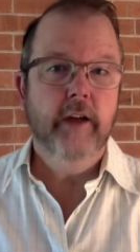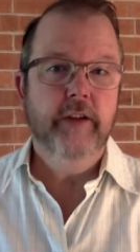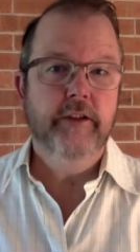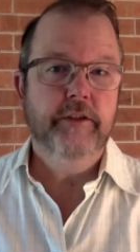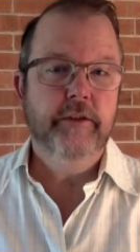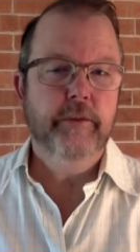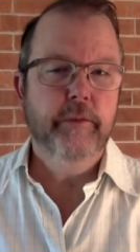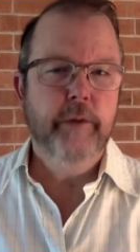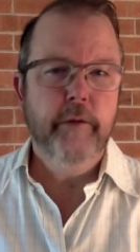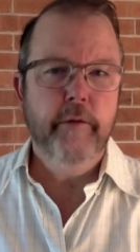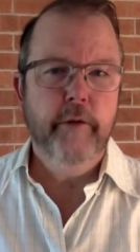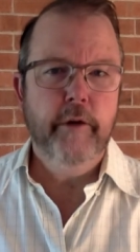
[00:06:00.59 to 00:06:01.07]
that
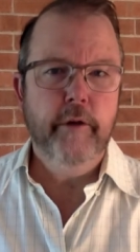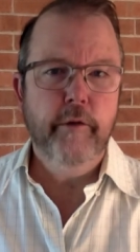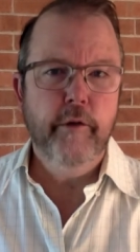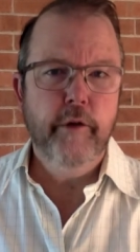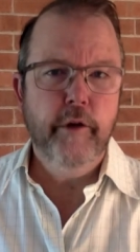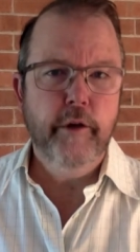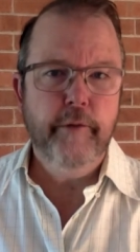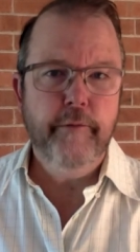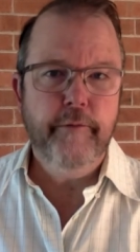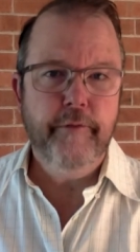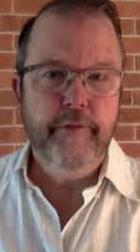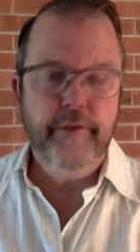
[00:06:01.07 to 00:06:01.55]
we're
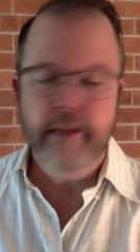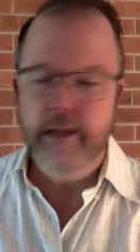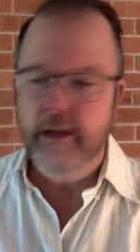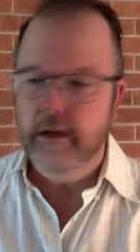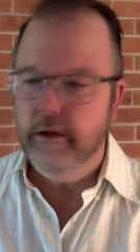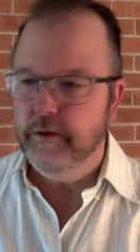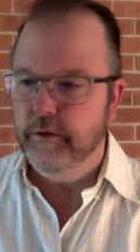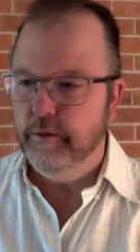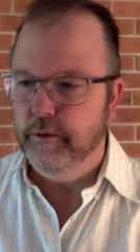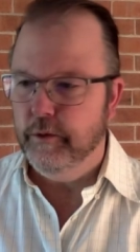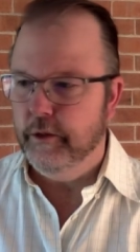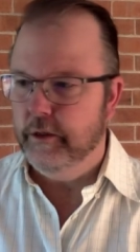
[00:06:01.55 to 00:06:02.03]
recruited for things
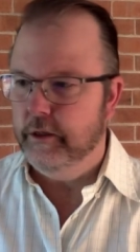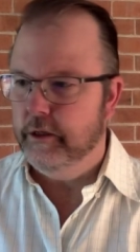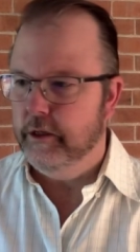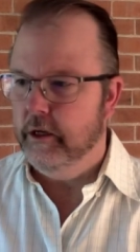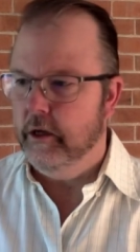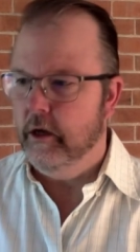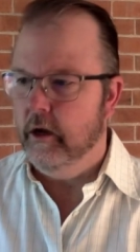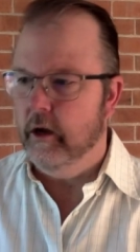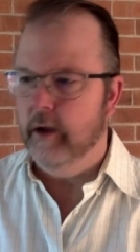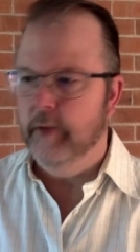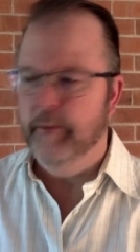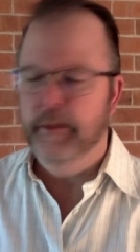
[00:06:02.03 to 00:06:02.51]
all the
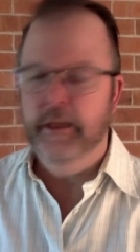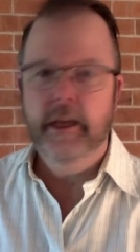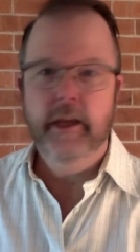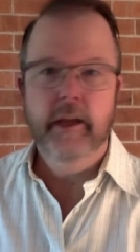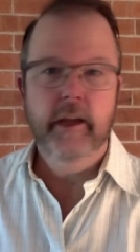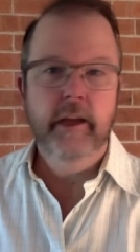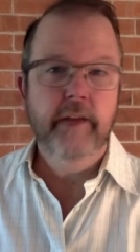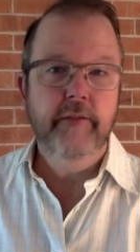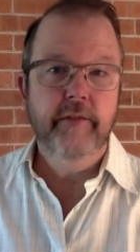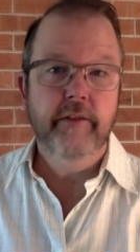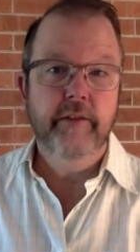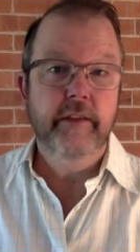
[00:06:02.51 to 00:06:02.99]
time?
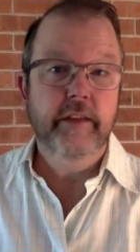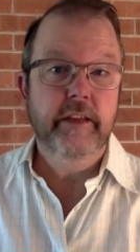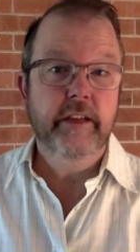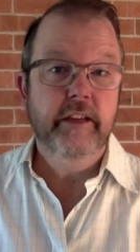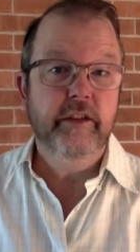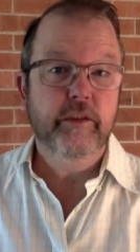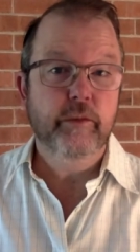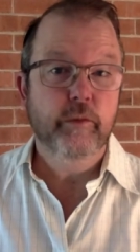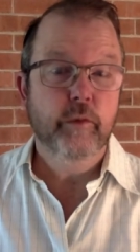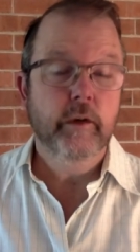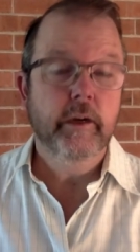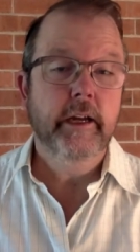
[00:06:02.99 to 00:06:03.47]
even this
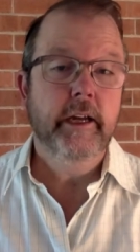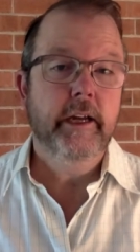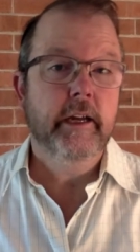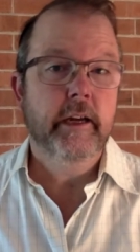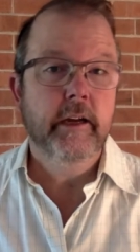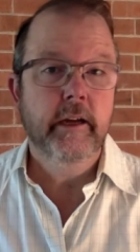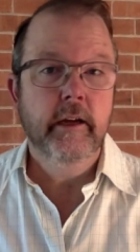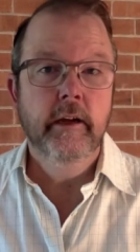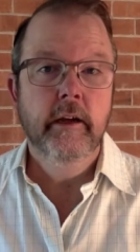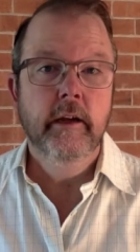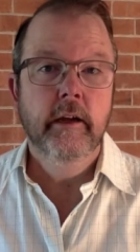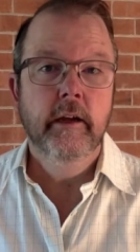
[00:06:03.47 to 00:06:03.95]
week,
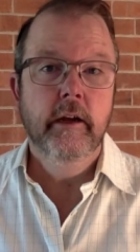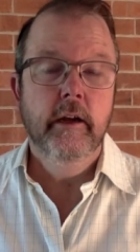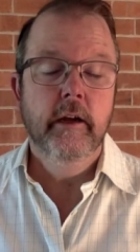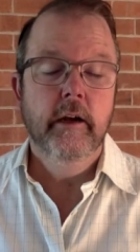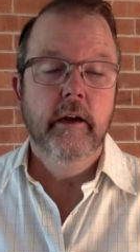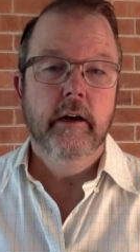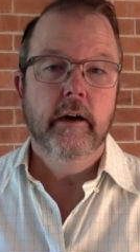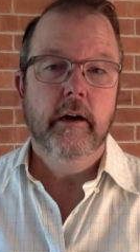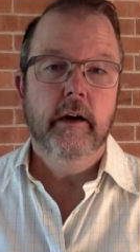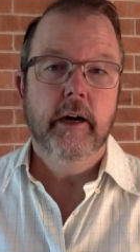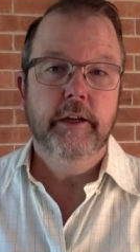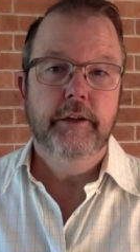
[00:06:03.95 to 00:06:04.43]

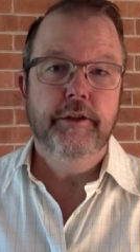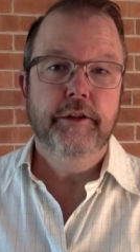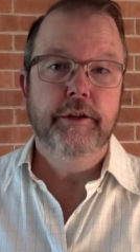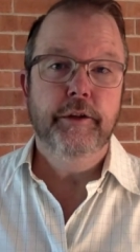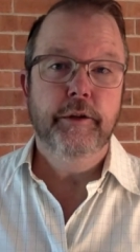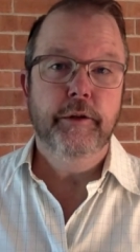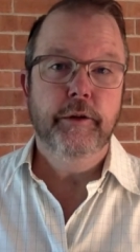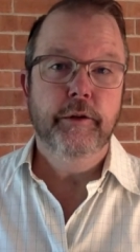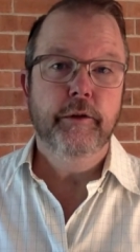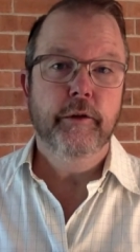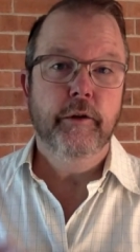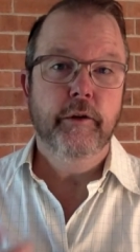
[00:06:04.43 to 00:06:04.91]
I
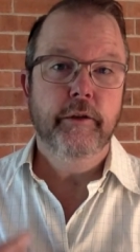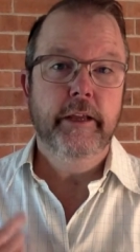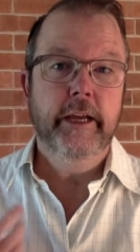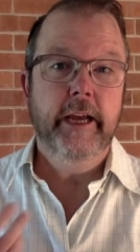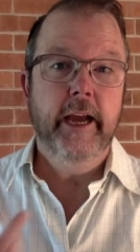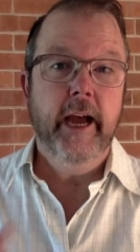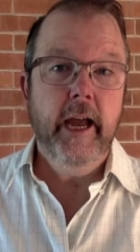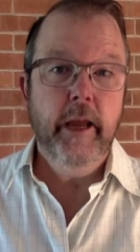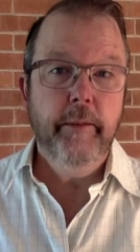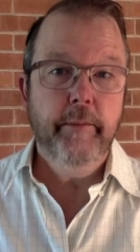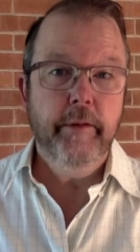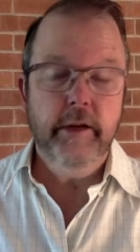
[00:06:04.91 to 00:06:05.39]
turned on the
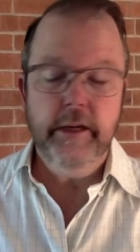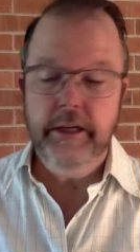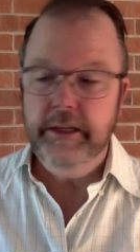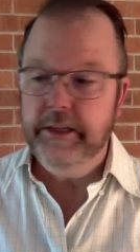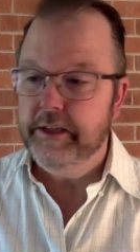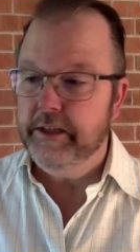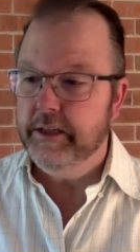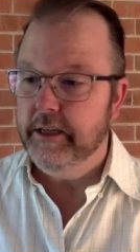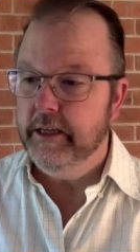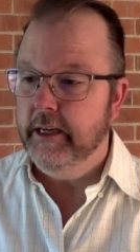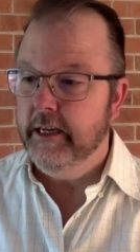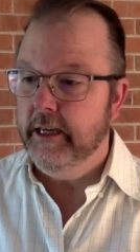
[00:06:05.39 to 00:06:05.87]

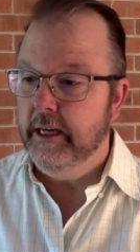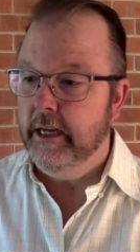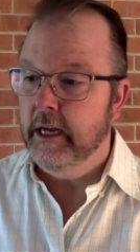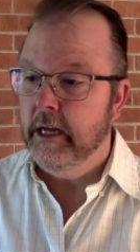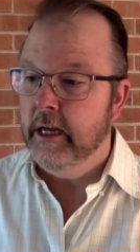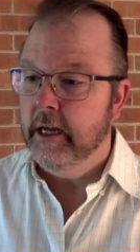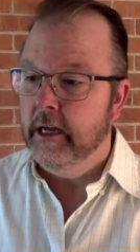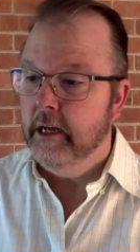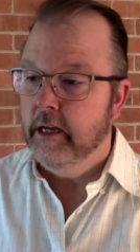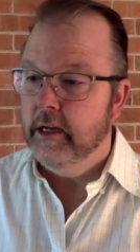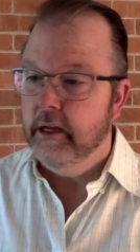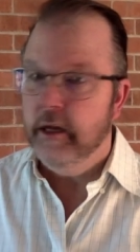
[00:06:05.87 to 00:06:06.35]
ABC
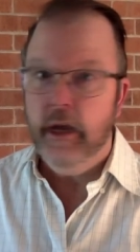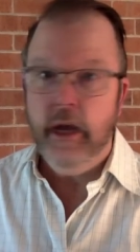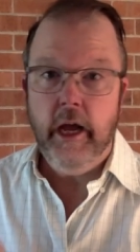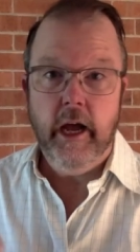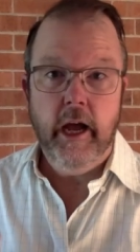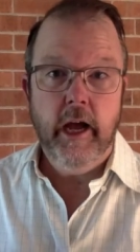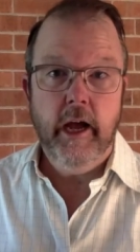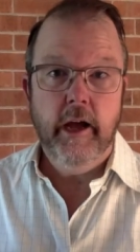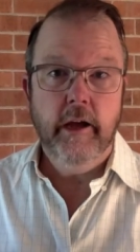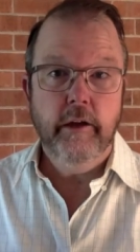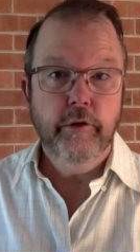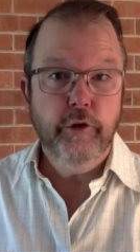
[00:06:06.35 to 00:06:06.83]

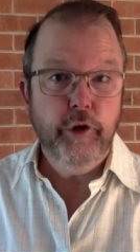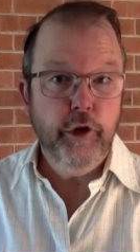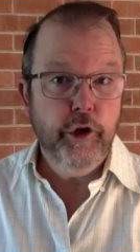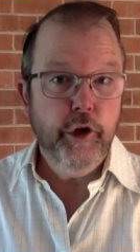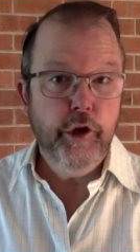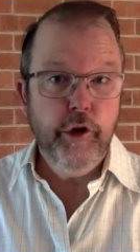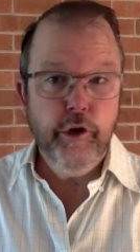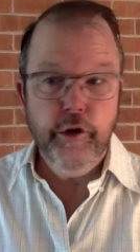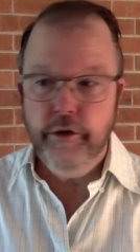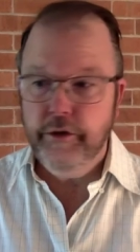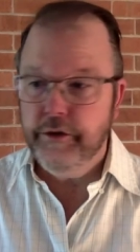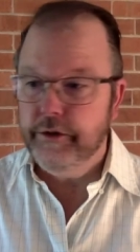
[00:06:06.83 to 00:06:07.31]
uh,
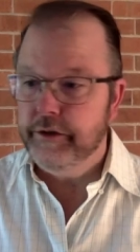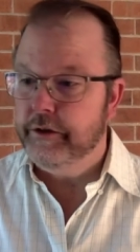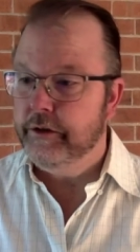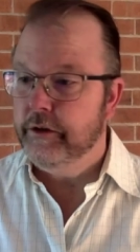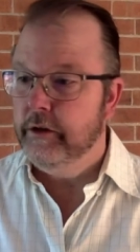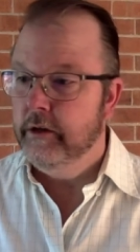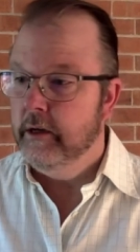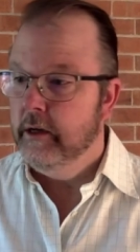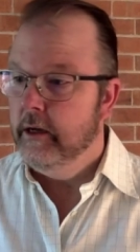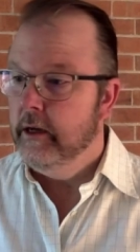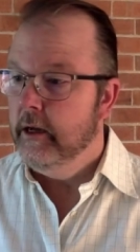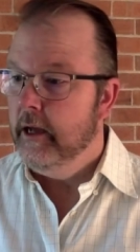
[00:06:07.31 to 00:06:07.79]
news
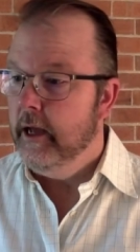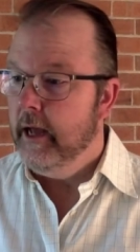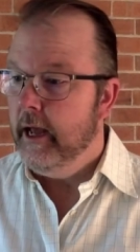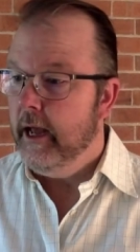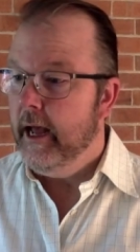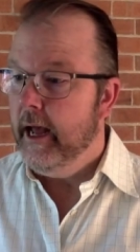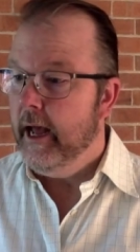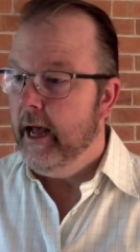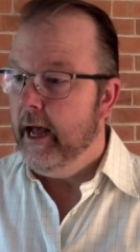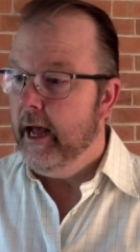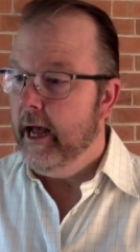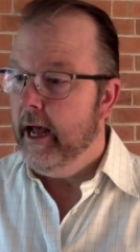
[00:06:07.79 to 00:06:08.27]

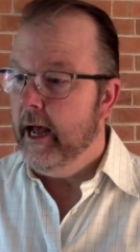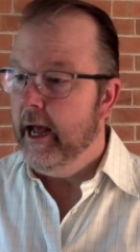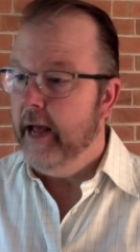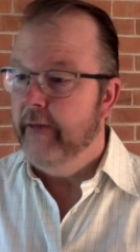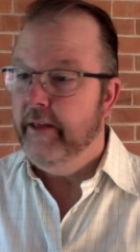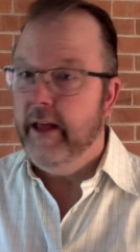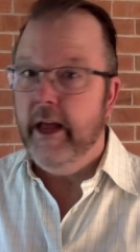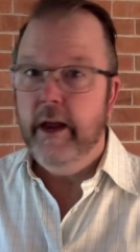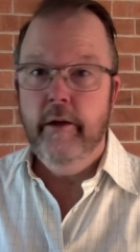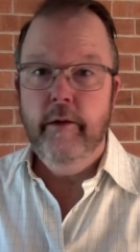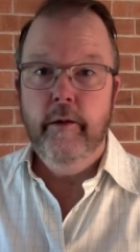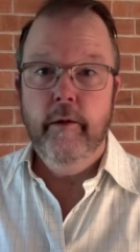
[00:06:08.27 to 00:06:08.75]
uh, and
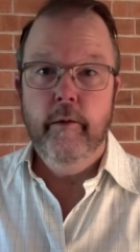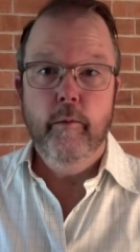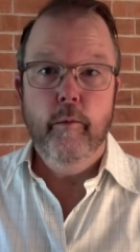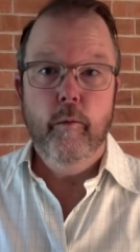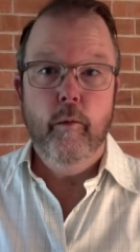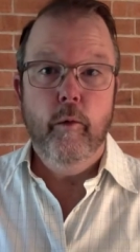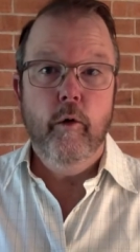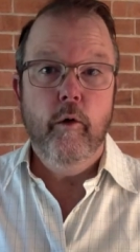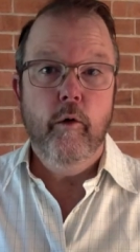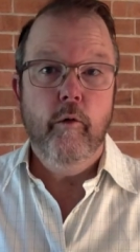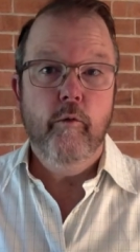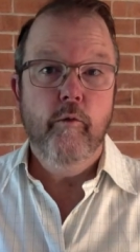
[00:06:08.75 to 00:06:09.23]
they
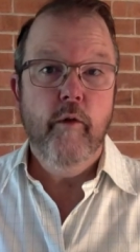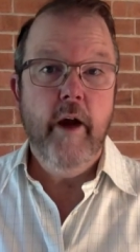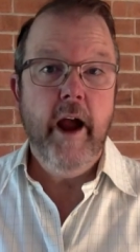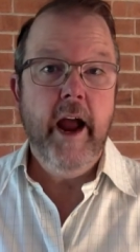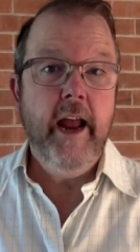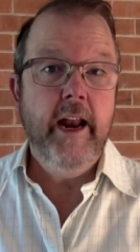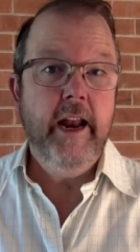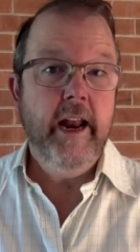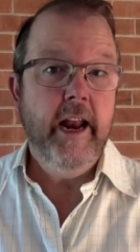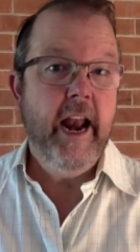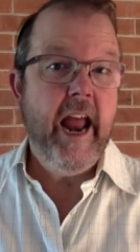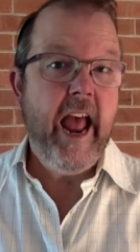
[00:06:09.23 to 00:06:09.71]
ran
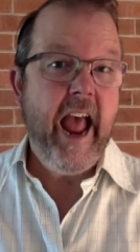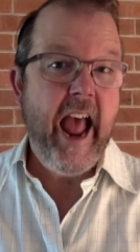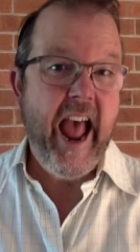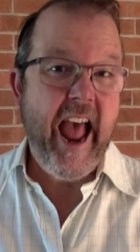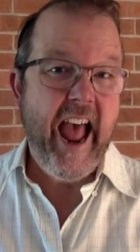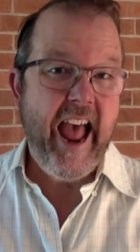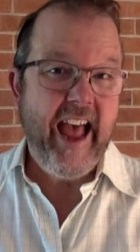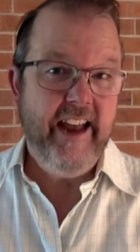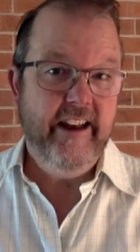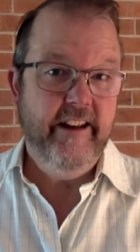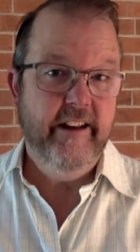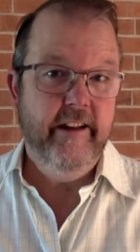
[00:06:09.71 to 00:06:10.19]
an
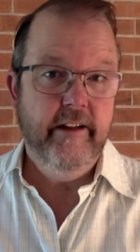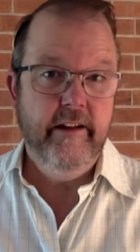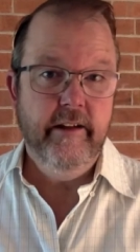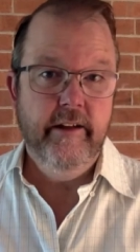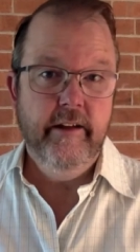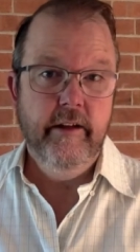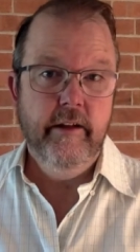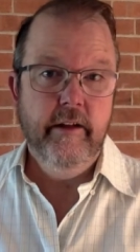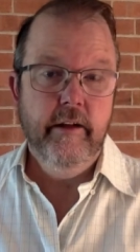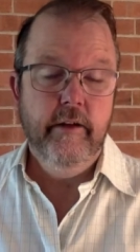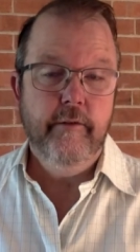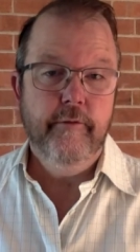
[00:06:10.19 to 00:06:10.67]
ad
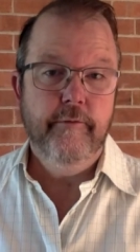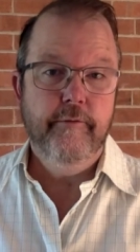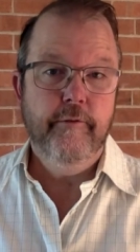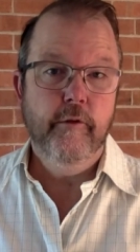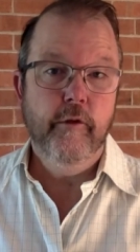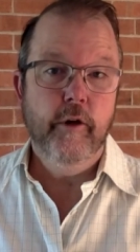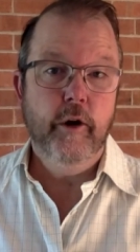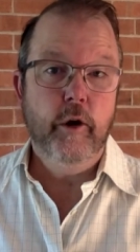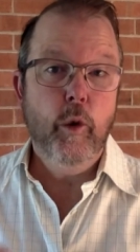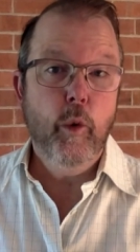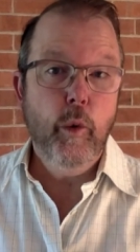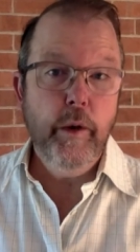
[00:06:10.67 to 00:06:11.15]
for a
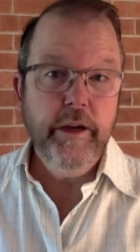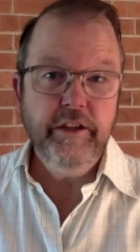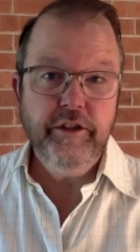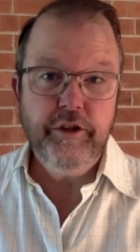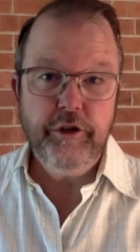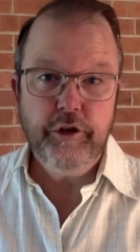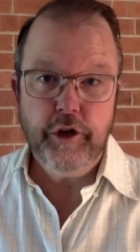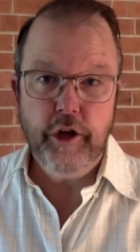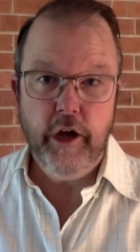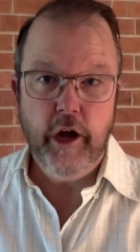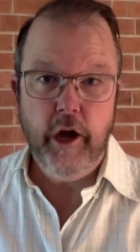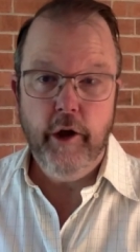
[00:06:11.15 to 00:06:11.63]
quiz
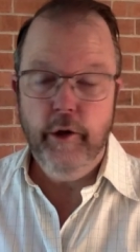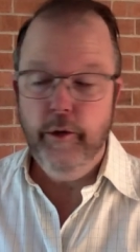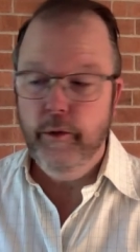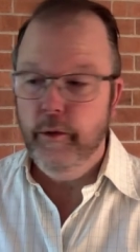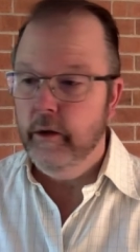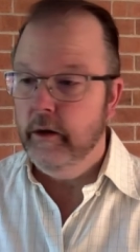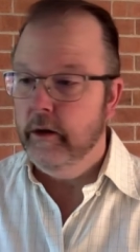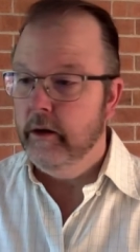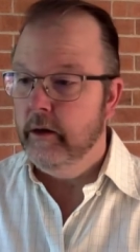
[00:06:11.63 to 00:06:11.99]
show,